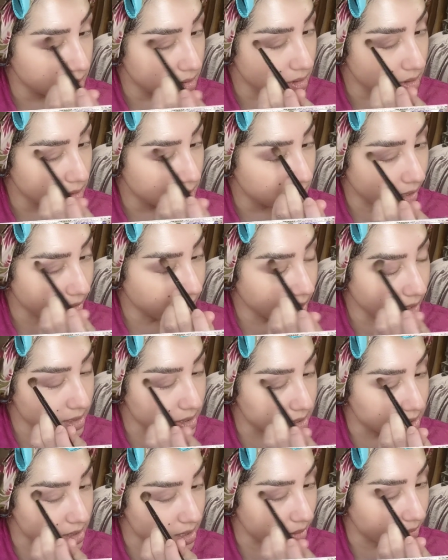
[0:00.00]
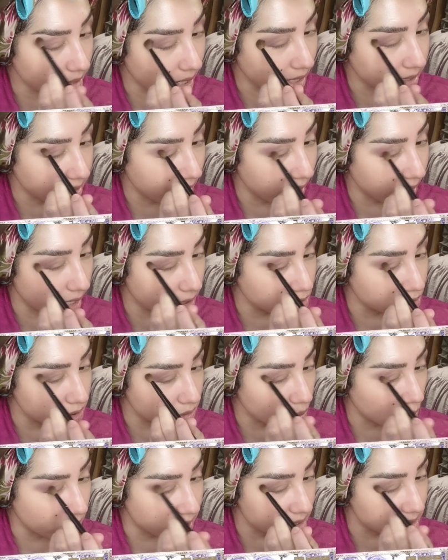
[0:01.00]
I think it's the same kind of hair, just
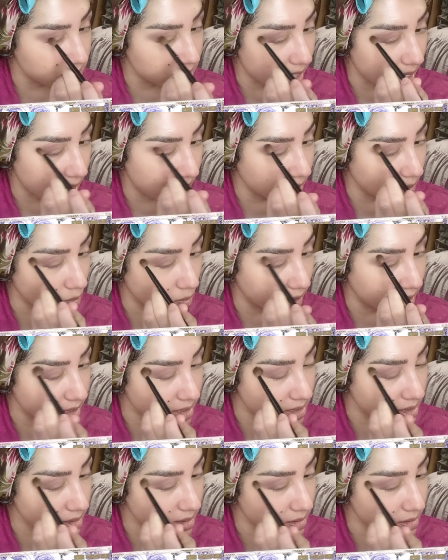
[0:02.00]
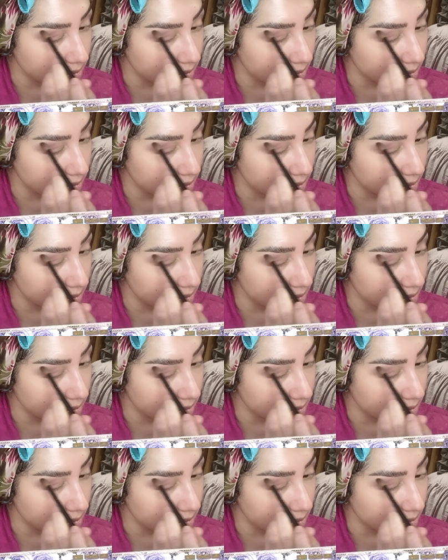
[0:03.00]
one is dyed and one isn't.